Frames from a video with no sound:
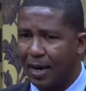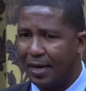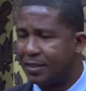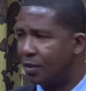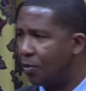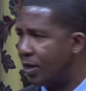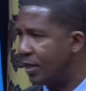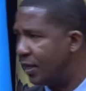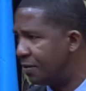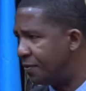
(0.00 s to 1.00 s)
Alice in
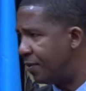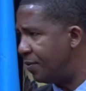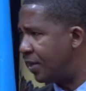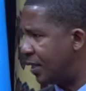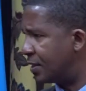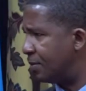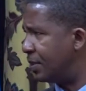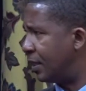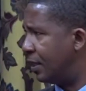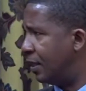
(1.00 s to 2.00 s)
Wonderland fairy tale something.